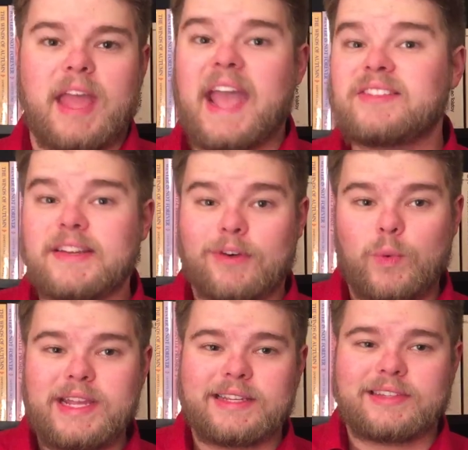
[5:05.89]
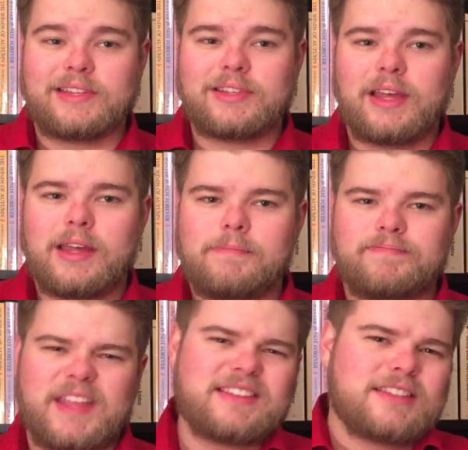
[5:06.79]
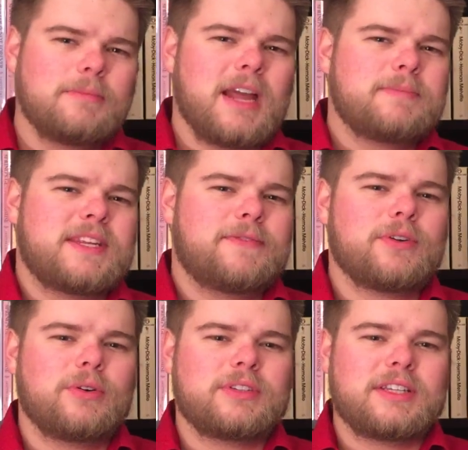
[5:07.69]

And several weaknesses. It's sometimes difficult